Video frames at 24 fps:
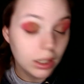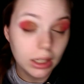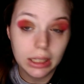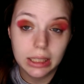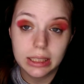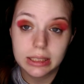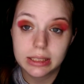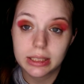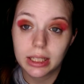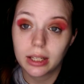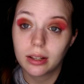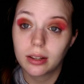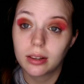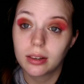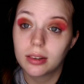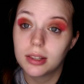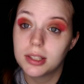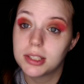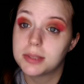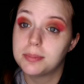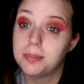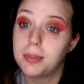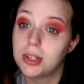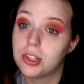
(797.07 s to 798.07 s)
He's like,
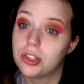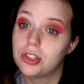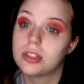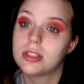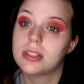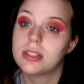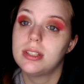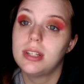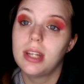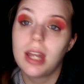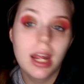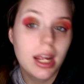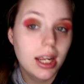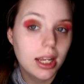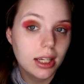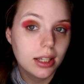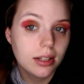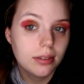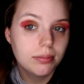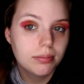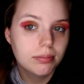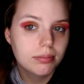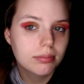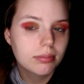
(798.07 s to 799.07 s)
this bitch is
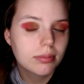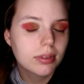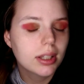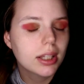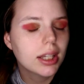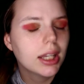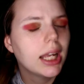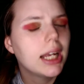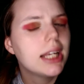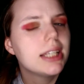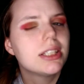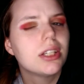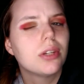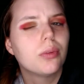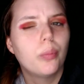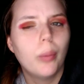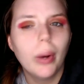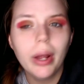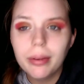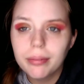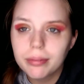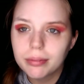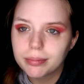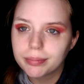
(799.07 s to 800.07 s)
naked. I said,
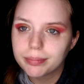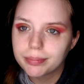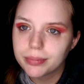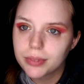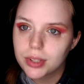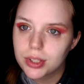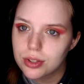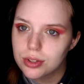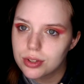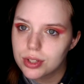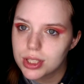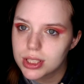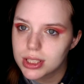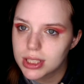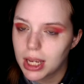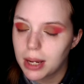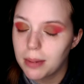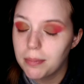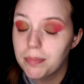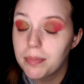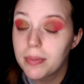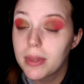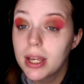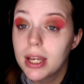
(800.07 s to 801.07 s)
what did you just
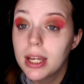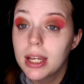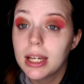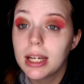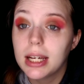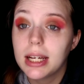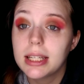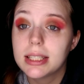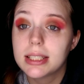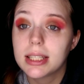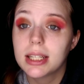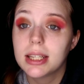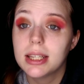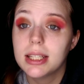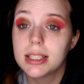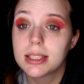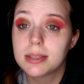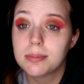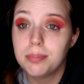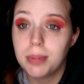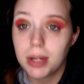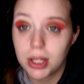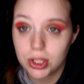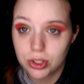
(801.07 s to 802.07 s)
say? He said,
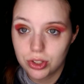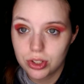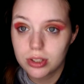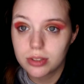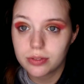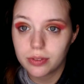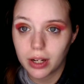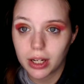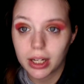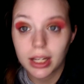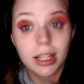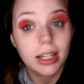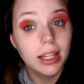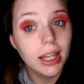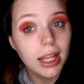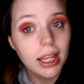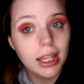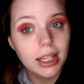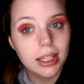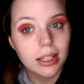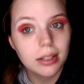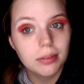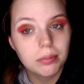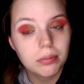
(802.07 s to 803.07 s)
this bitch is fucking
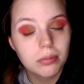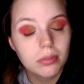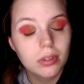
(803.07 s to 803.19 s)
naked.